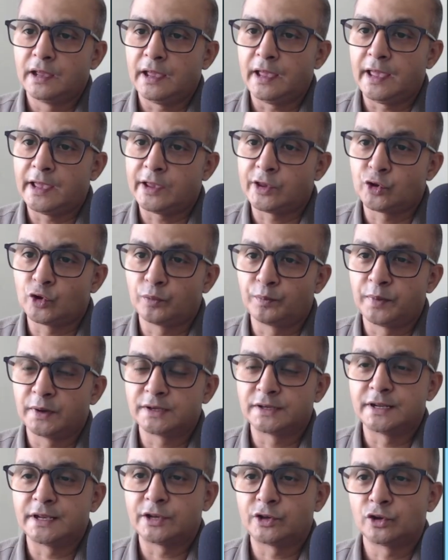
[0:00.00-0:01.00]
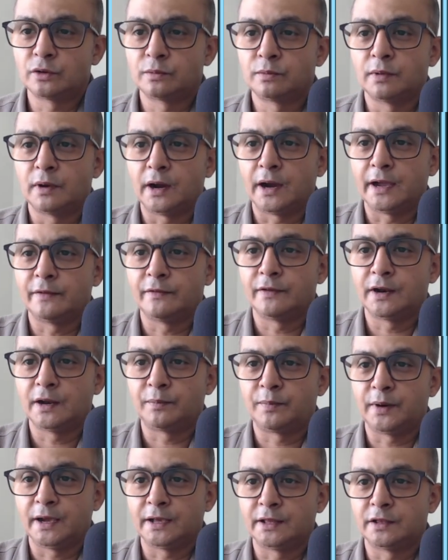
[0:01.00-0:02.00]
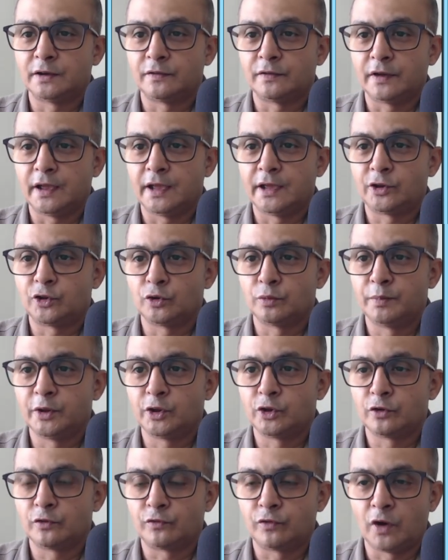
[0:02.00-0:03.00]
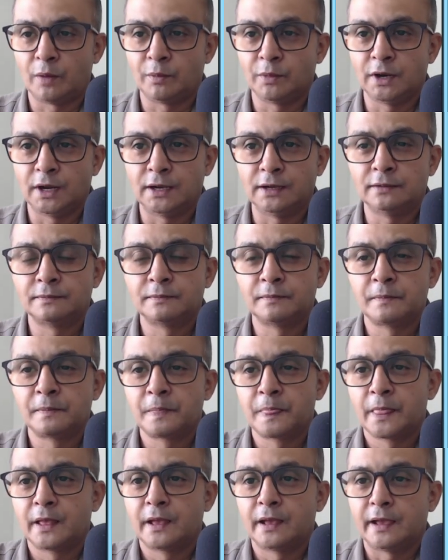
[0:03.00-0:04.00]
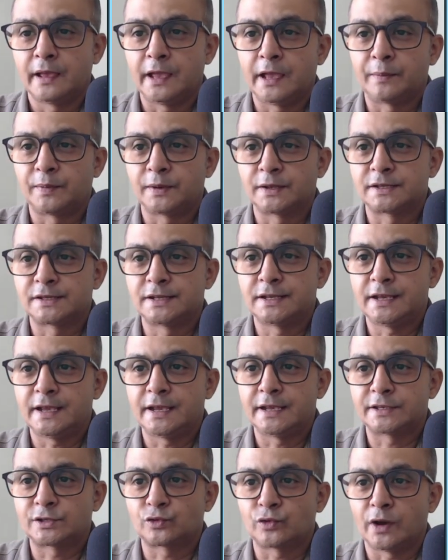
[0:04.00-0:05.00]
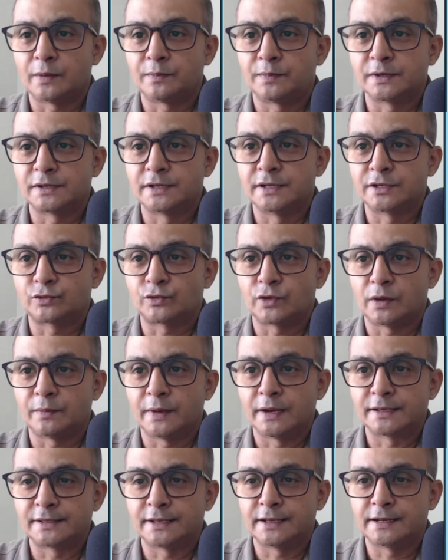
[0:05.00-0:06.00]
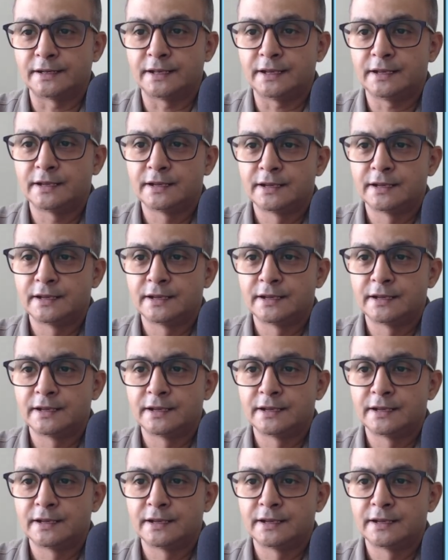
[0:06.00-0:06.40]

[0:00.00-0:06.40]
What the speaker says: A cube plus D cube, I will apply the A cube B cube formula. A plus D, A square plus D square minus AD.